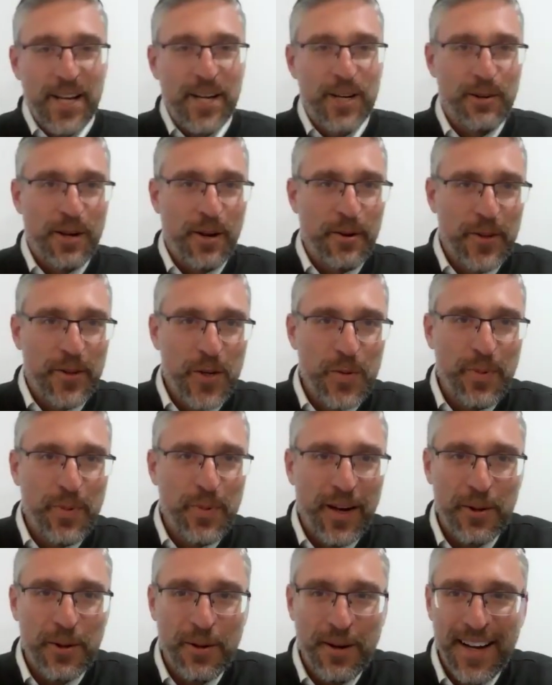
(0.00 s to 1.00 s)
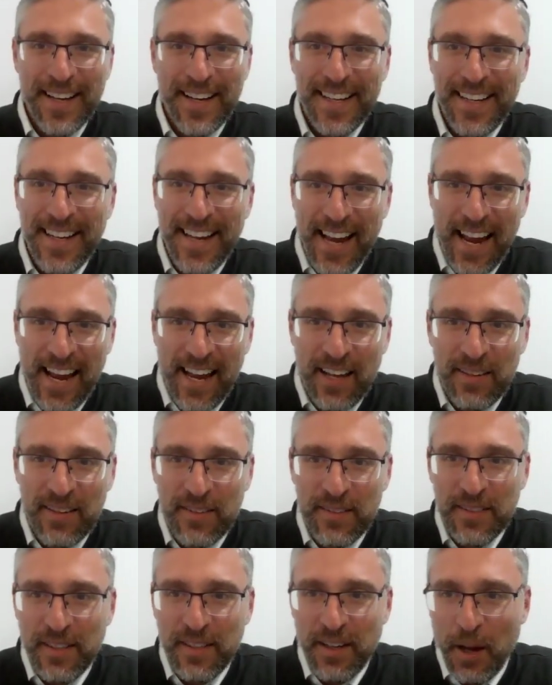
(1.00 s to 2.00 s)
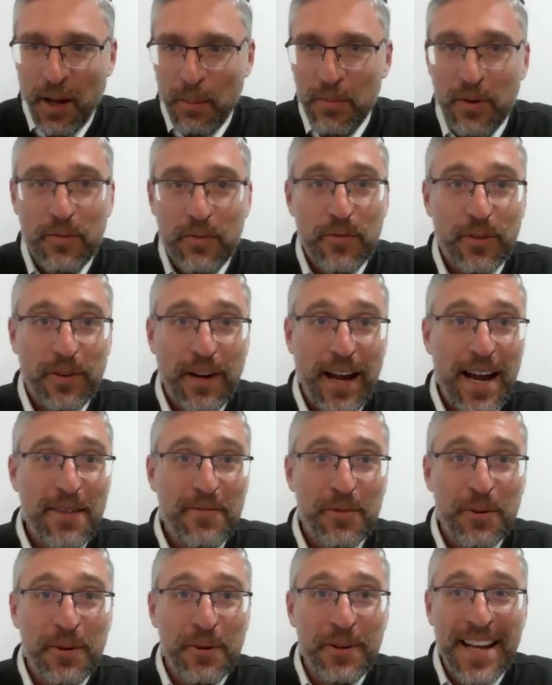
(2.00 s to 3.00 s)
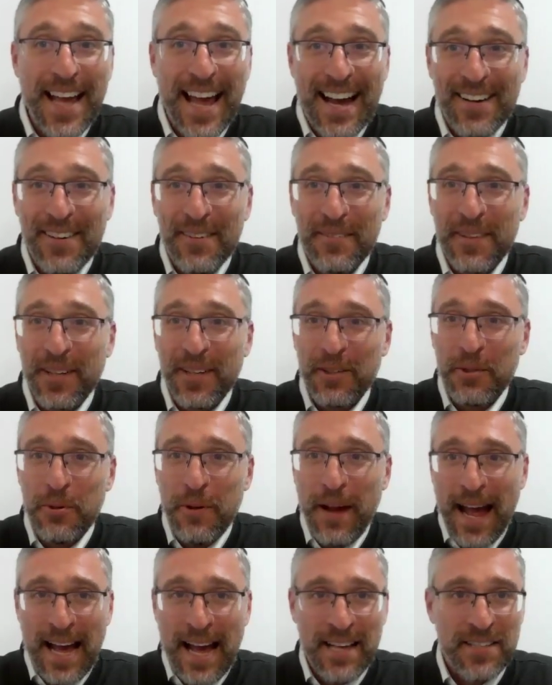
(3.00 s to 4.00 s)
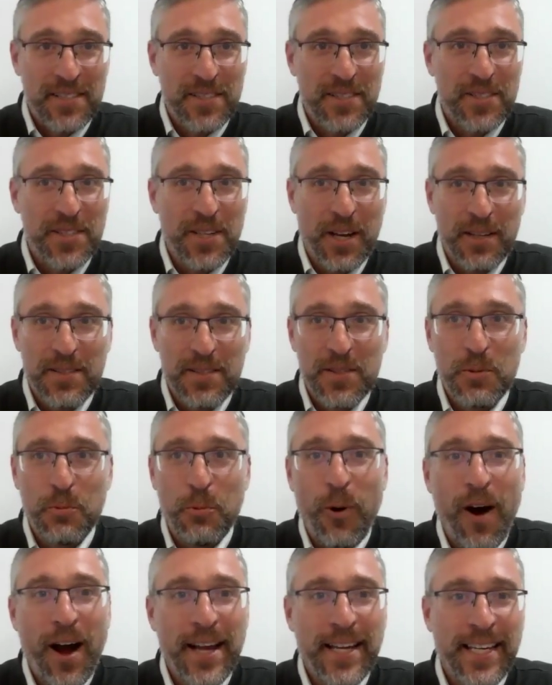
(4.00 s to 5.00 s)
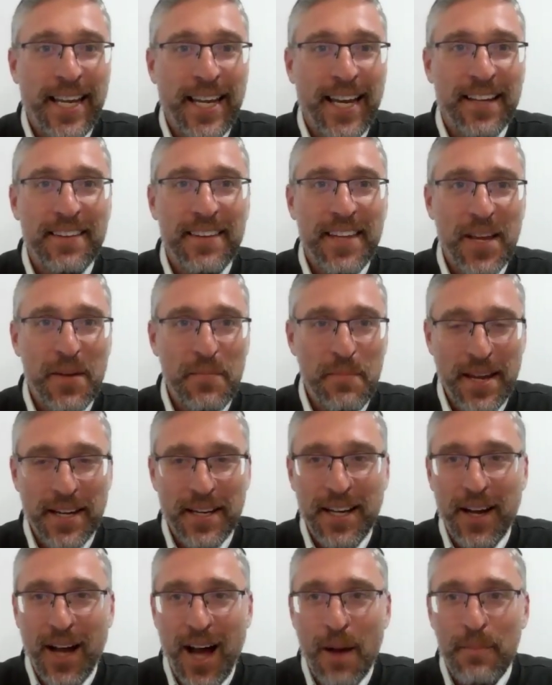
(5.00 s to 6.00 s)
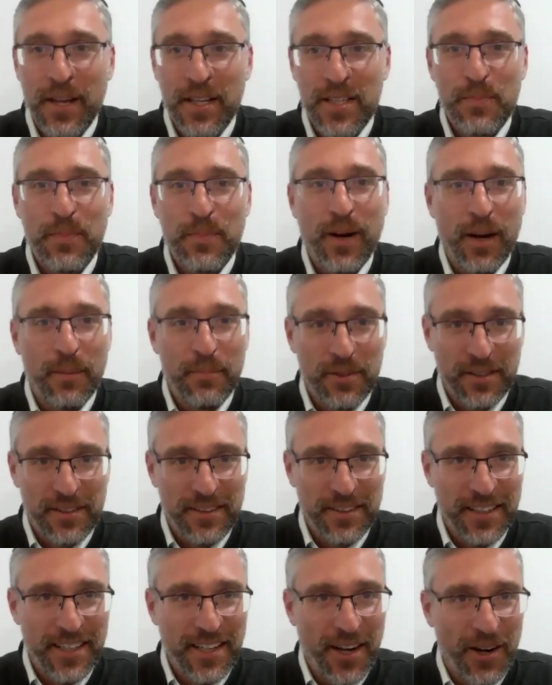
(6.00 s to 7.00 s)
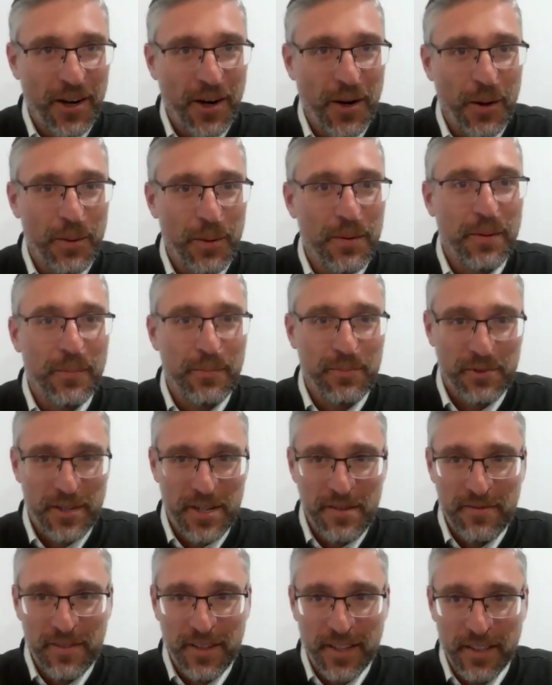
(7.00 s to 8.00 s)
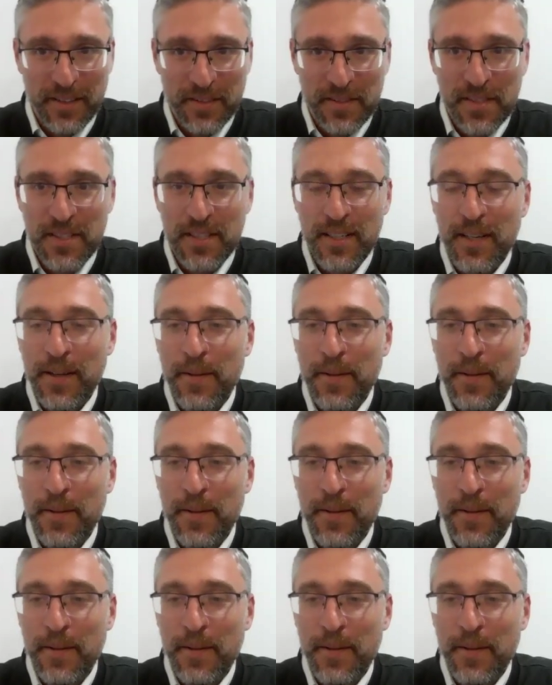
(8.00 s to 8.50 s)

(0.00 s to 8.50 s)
agree with you, by the way. And for everyone out there who asks us, why can't they make comments publicly on our briefings?